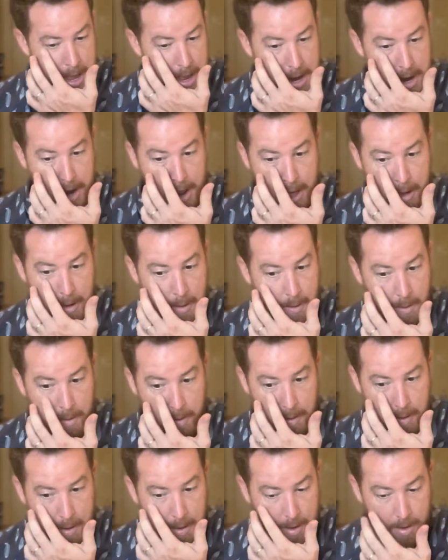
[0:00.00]
Now,
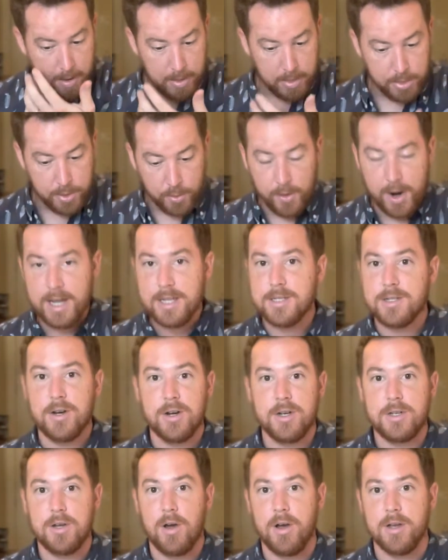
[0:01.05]
the rest are a
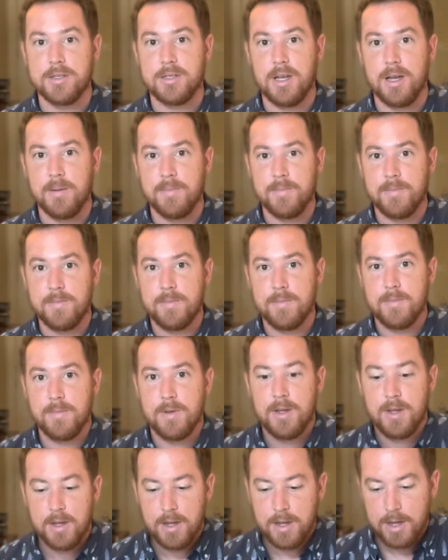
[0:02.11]
toss-up.
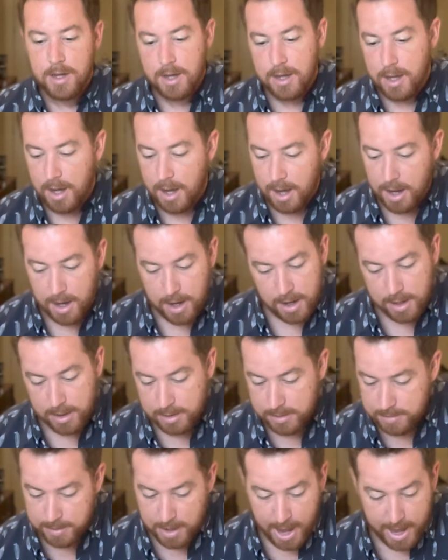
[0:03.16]

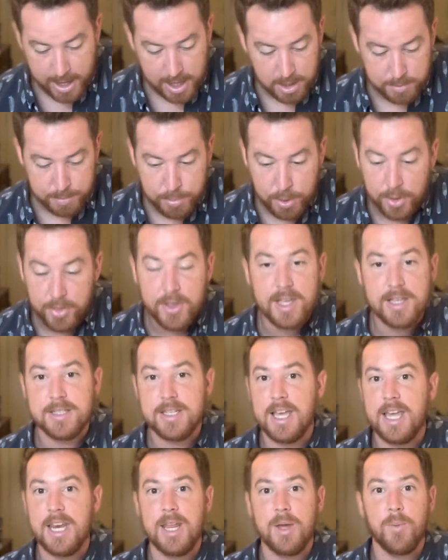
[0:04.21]
I could put these
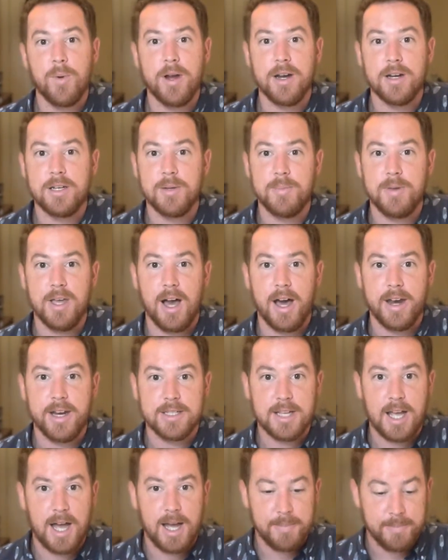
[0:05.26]
anywhere, to be honest.
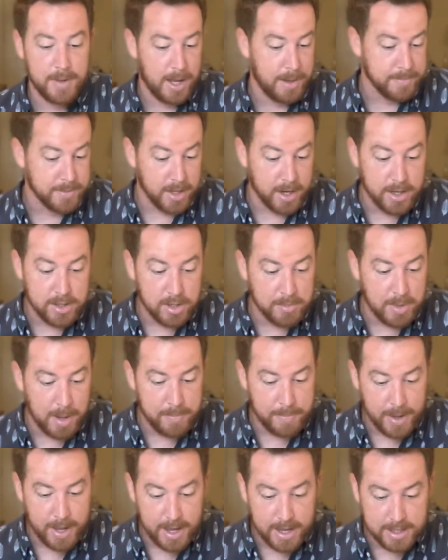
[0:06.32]
I'm going to do my
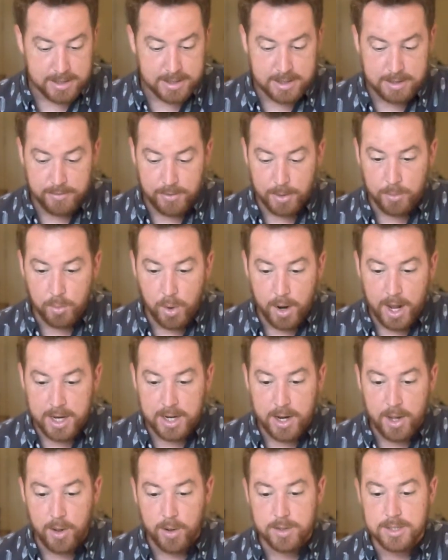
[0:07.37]
best from what I
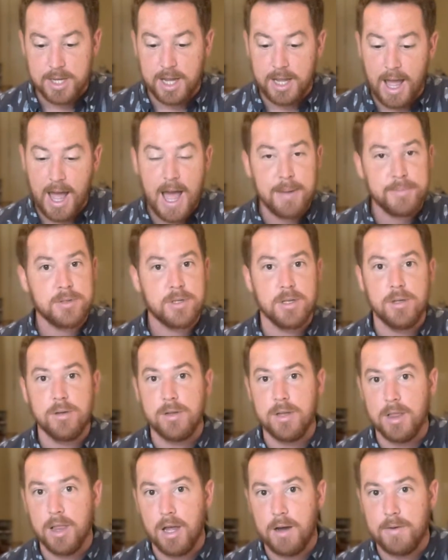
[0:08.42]
know, because I absolutely
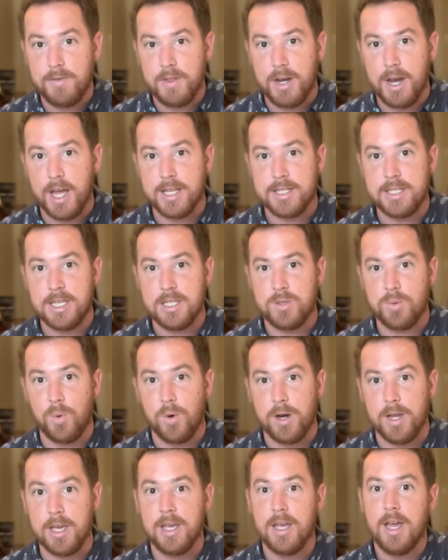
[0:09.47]
love the
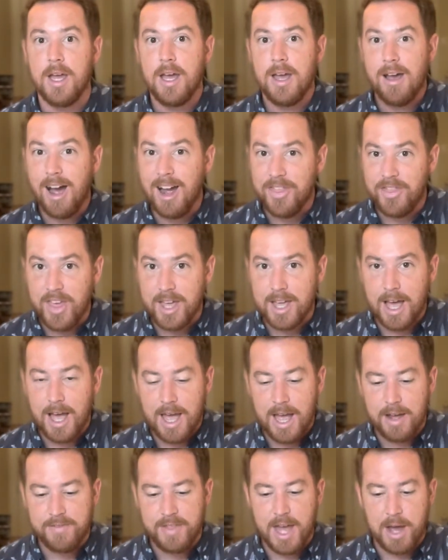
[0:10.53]
1920. I think I
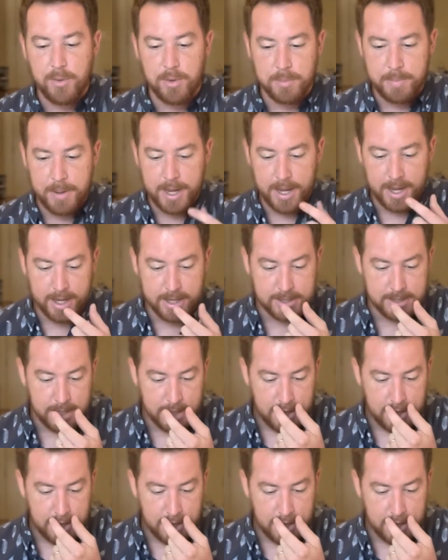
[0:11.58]
have that one pegged.